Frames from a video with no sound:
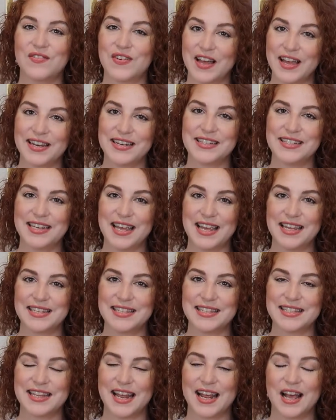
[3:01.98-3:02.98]
fun
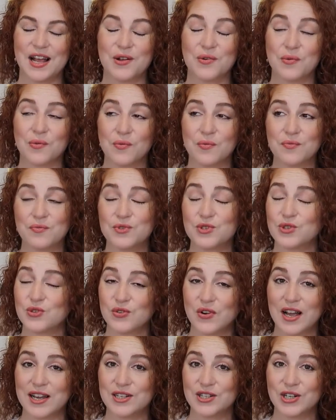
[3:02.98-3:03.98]
dates that I
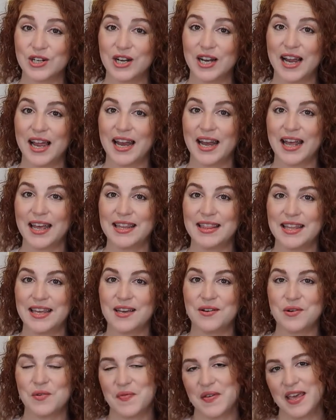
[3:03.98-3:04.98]
treasure and I
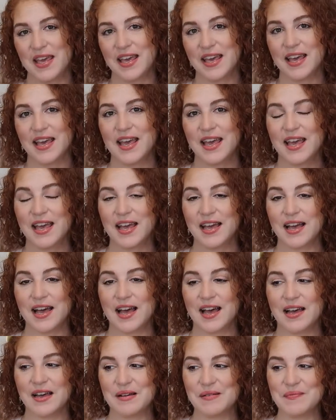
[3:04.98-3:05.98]
think would be
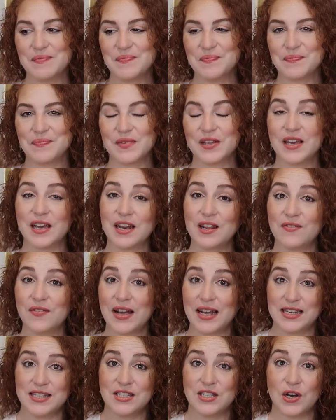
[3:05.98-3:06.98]
good
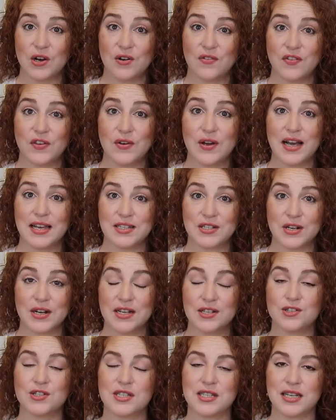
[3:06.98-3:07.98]
advice. So if you guys are
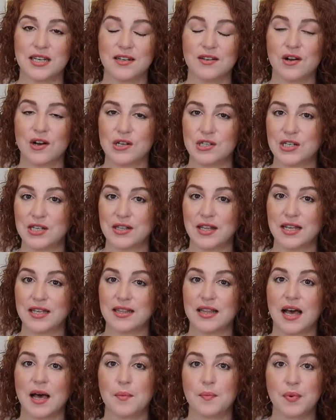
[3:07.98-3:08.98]
interested in content like
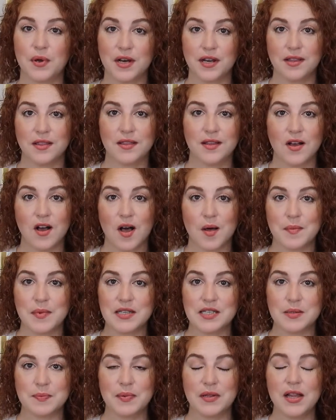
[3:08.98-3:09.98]
that, put it in the
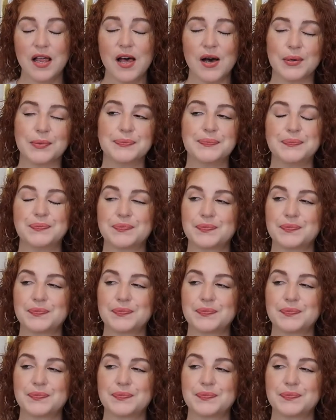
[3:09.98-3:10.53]
comments below.